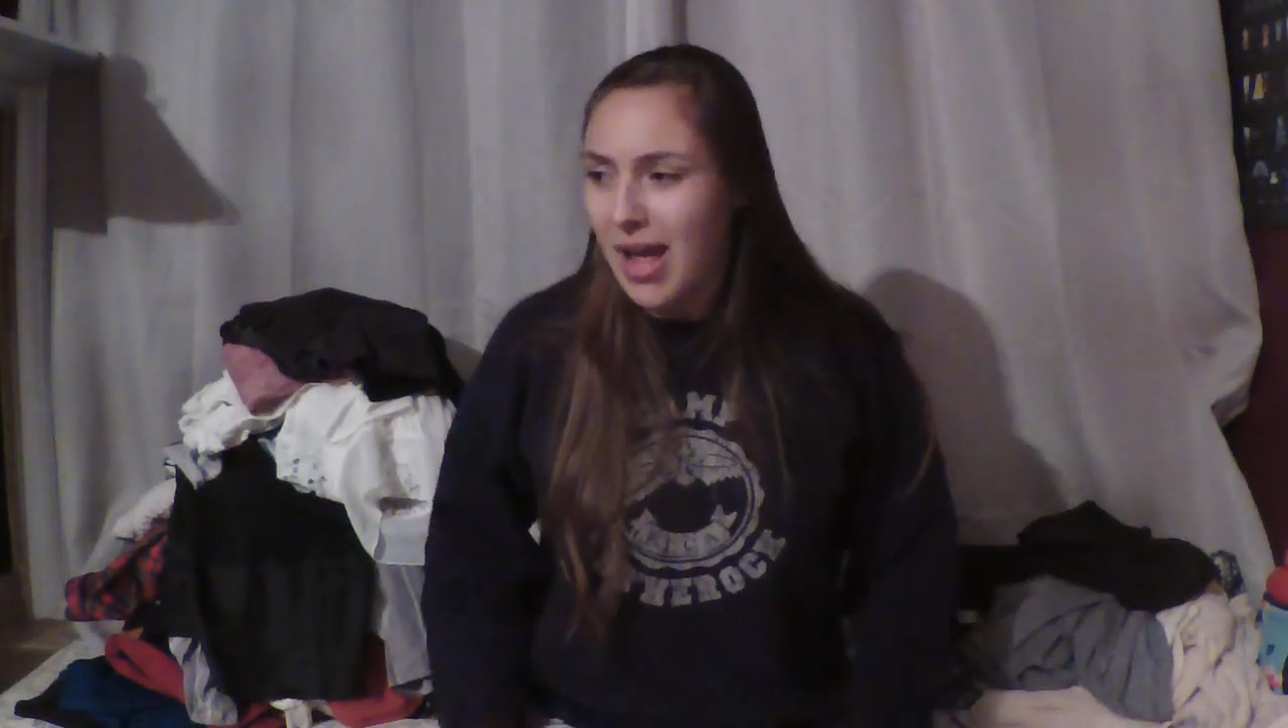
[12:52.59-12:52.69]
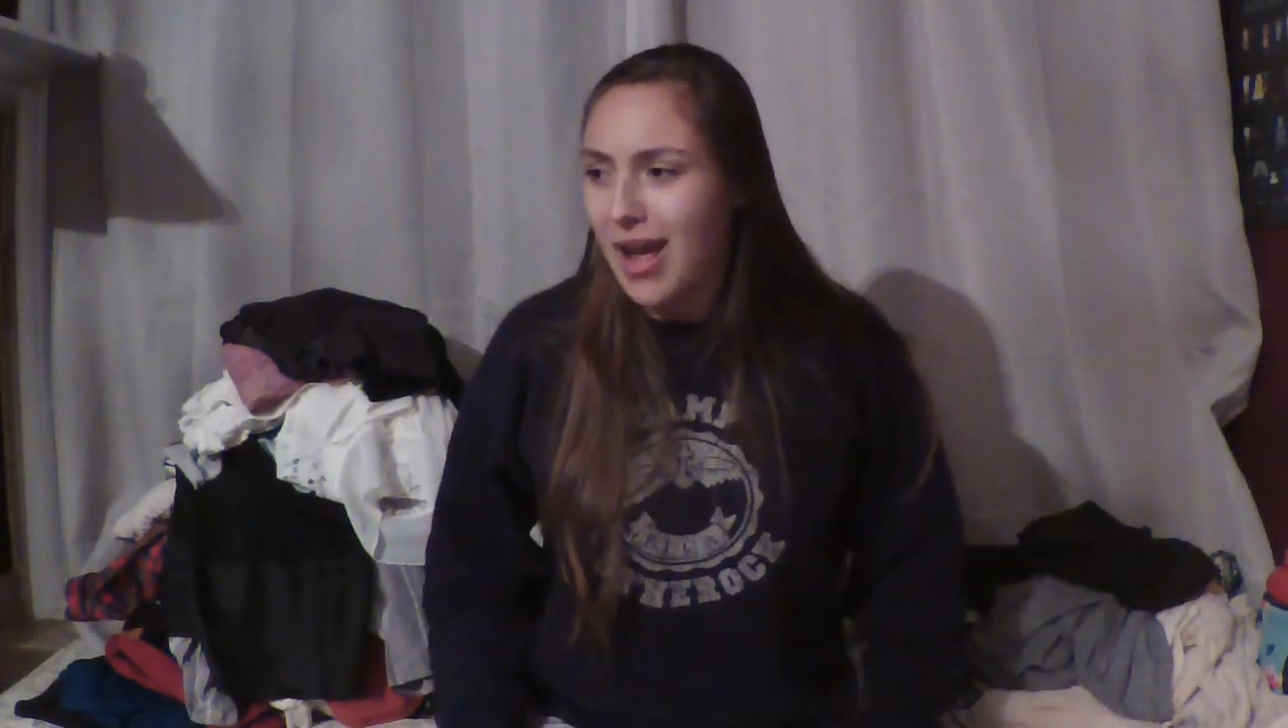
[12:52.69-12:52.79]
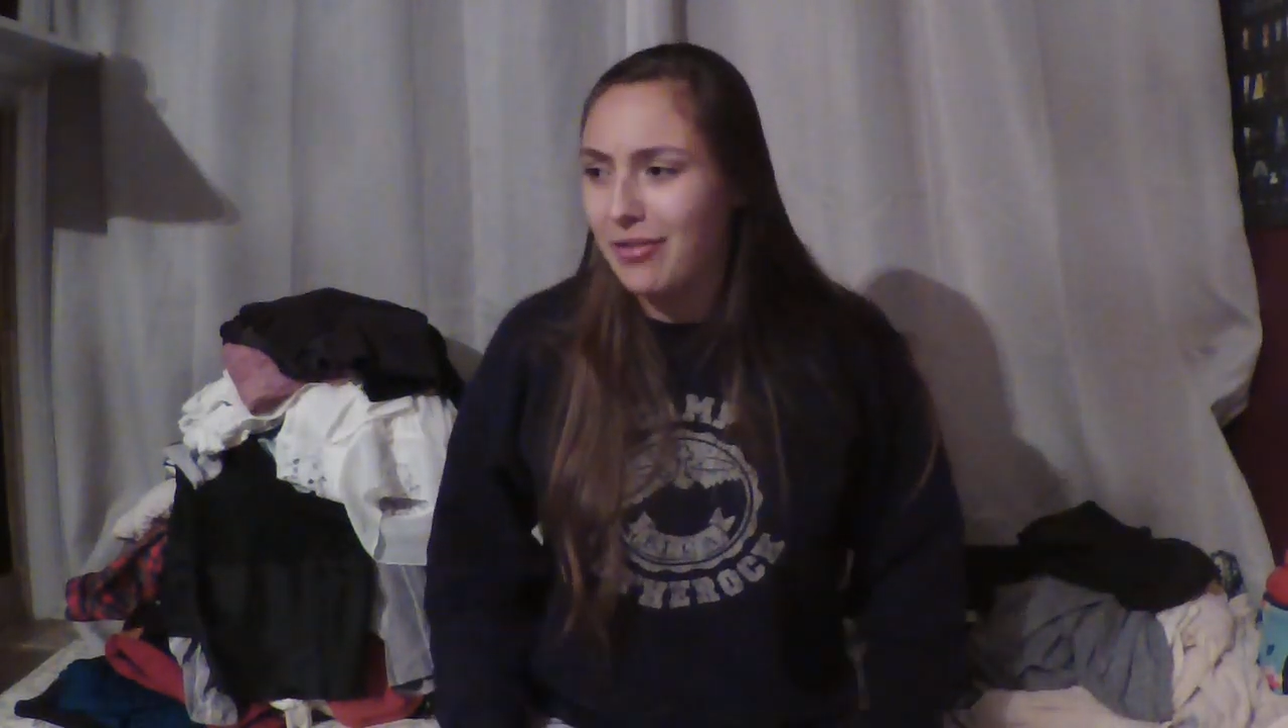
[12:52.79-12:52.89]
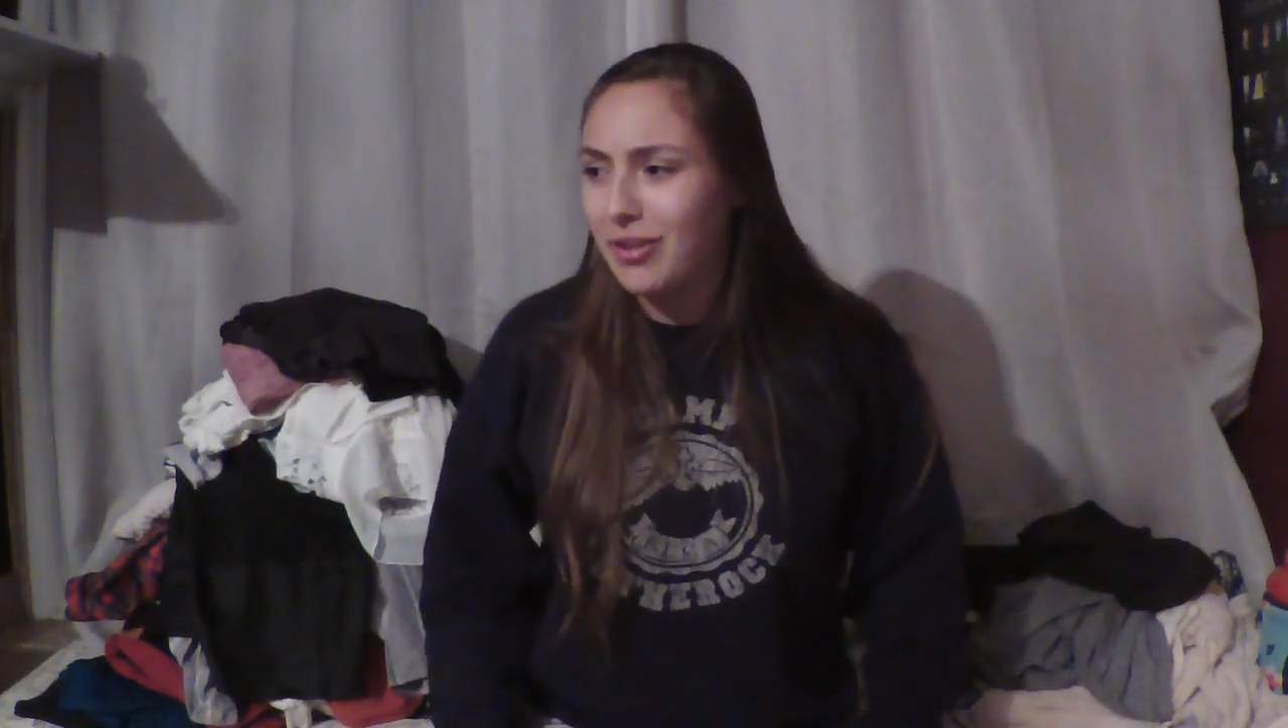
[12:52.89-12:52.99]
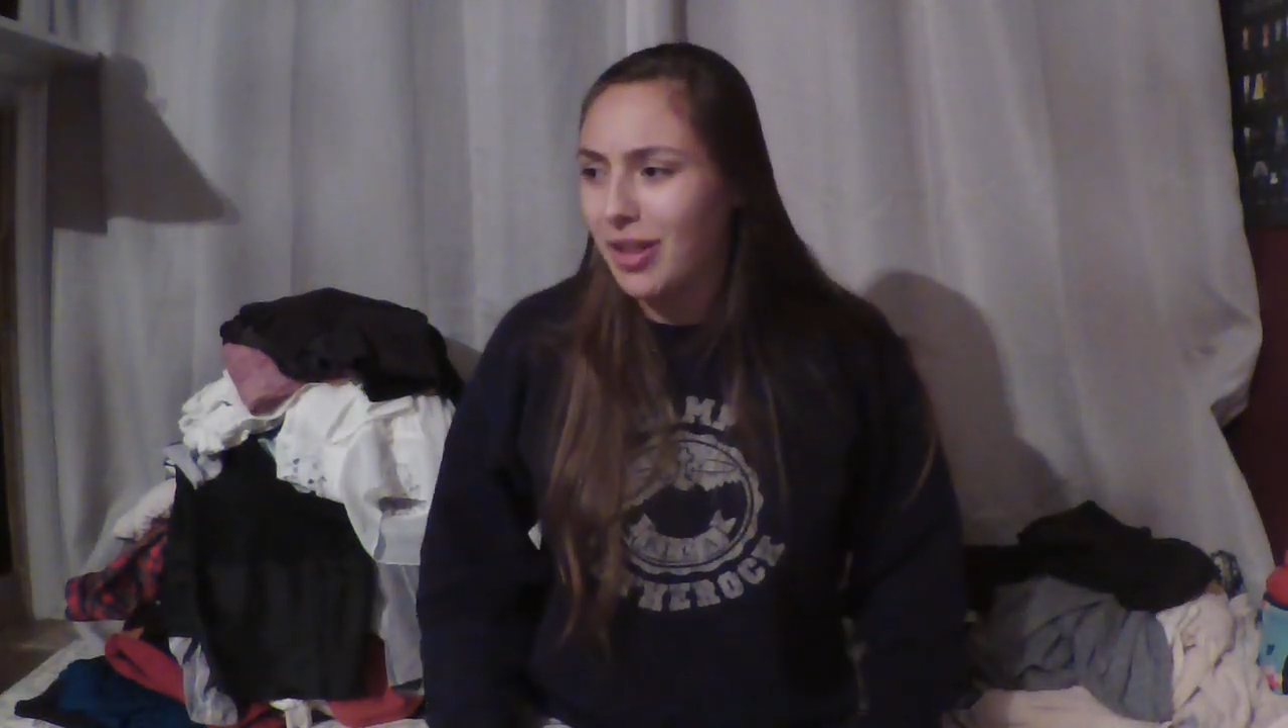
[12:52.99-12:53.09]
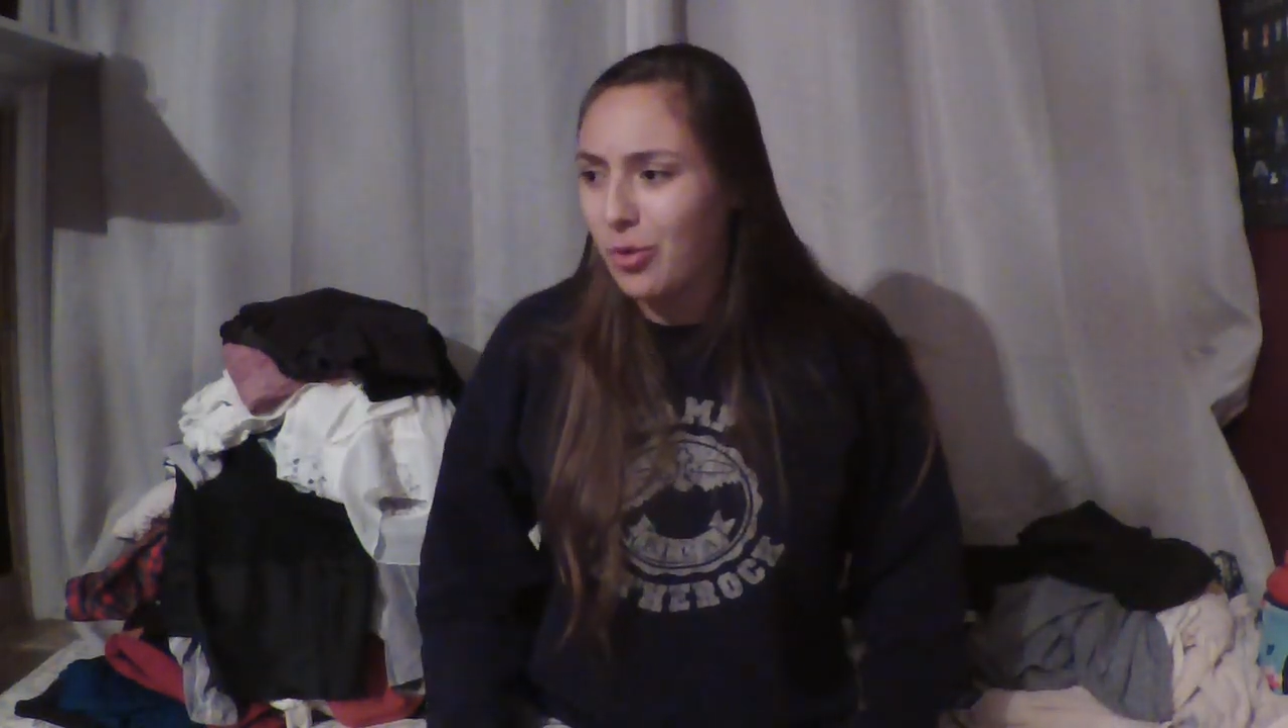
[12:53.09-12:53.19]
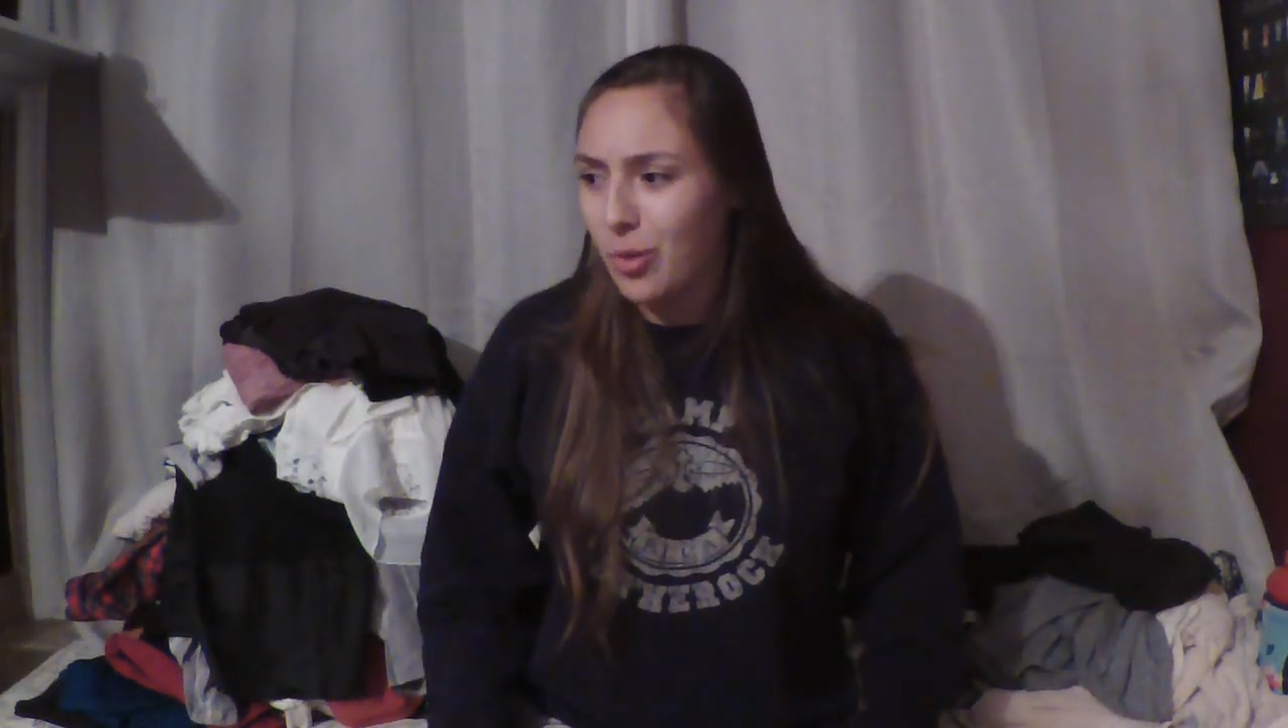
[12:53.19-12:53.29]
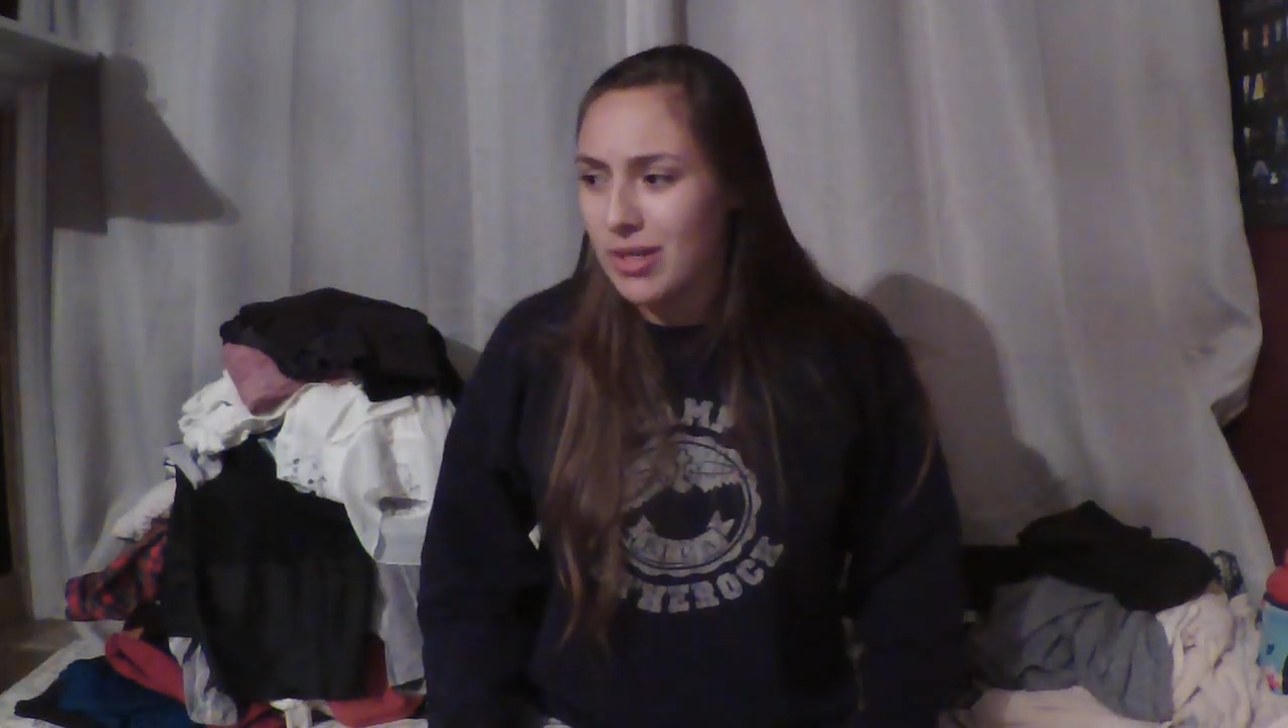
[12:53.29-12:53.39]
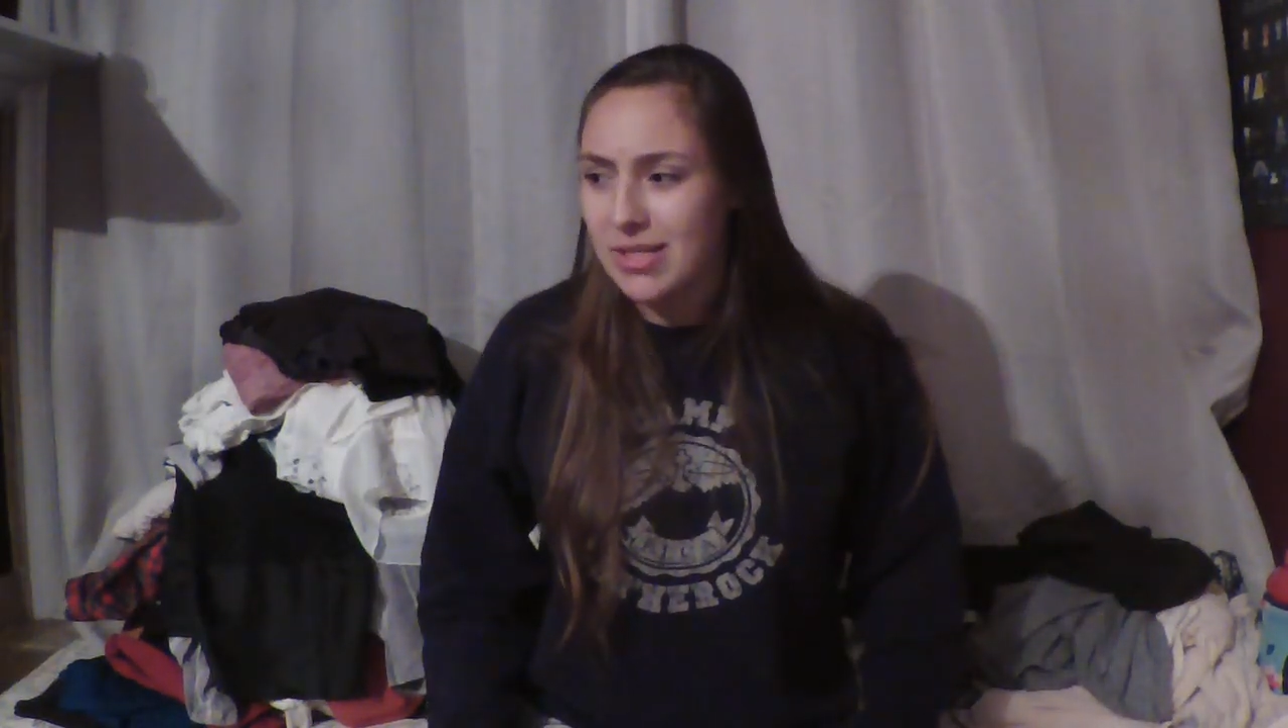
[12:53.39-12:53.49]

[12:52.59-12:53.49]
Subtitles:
I feel like one